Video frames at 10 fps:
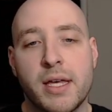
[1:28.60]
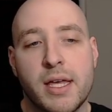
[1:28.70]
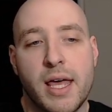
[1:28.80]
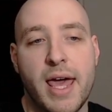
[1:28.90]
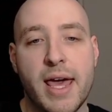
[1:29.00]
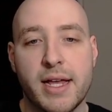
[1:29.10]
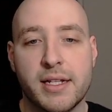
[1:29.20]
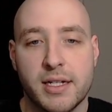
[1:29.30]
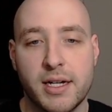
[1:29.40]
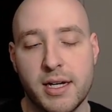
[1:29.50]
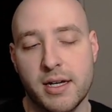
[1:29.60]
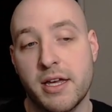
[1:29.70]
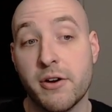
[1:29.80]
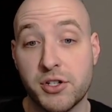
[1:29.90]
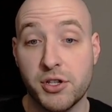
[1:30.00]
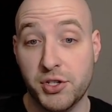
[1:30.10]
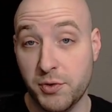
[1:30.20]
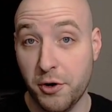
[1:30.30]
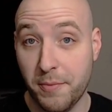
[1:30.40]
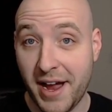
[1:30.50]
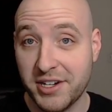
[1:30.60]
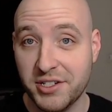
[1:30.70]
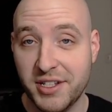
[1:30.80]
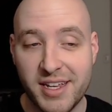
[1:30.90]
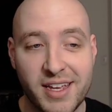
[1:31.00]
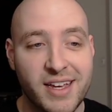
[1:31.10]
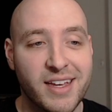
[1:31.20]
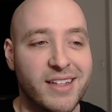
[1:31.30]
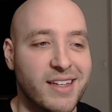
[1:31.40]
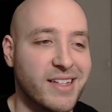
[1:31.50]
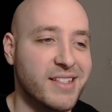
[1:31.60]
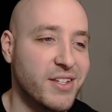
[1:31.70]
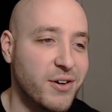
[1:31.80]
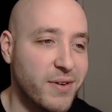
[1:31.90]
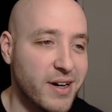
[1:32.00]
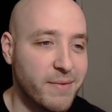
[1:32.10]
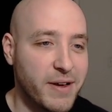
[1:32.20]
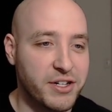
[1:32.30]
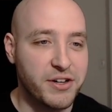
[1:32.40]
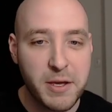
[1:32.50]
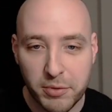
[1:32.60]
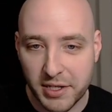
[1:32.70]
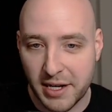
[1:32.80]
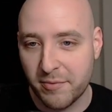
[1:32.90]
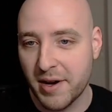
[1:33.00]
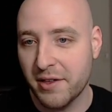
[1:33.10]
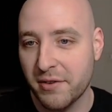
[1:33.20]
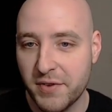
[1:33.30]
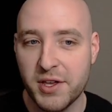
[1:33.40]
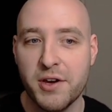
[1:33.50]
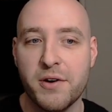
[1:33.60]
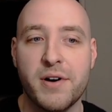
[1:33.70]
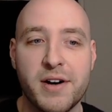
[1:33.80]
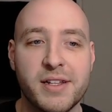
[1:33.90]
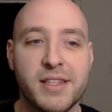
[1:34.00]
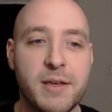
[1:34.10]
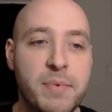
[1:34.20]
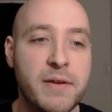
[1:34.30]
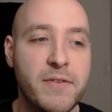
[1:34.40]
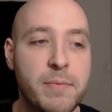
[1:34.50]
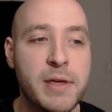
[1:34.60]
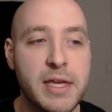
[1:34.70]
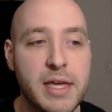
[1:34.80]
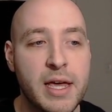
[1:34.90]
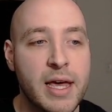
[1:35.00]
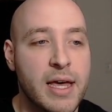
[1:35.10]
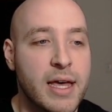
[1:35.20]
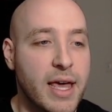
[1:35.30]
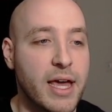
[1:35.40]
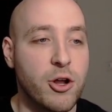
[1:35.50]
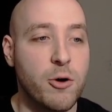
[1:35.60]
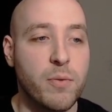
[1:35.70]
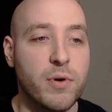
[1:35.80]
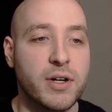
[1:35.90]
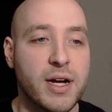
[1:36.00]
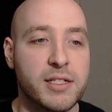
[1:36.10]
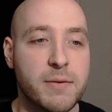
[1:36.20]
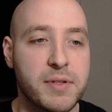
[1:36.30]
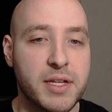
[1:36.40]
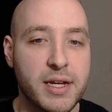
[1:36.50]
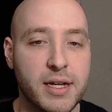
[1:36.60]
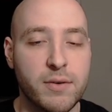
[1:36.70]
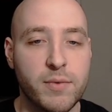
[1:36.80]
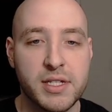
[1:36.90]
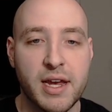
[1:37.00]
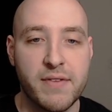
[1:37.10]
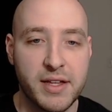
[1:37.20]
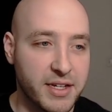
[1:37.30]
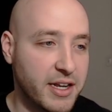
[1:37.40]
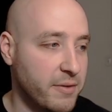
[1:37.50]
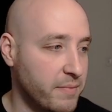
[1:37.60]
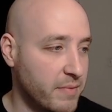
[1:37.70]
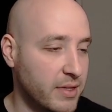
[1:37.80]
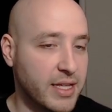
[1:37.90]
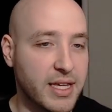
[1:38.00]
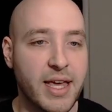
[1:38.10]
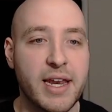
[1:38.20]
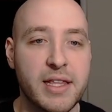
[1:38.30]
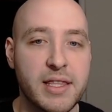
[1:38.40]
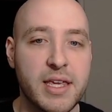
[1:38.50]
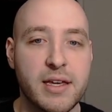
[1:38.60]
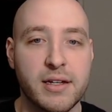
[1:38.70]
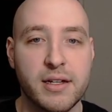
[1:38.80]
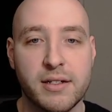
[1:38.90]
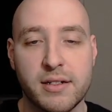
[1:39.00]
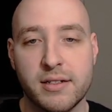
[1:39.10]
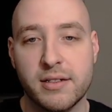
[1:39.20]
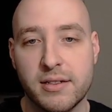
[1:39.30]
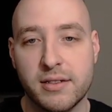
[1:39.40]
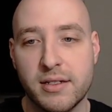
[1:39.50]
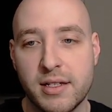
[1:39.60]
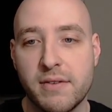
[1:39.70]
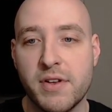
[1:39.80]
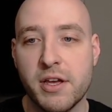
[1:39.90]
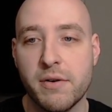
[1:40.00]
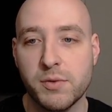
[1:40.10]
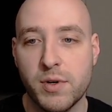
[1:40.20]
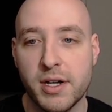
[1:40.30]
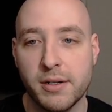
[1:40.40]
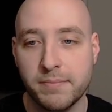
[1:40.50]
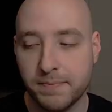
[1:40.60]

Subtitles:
Heroes of the Storm, actually. And so make sure you keep a lookout for my other video on the PvP and open world concepts. And once I have that done, I'll link that in the video as well.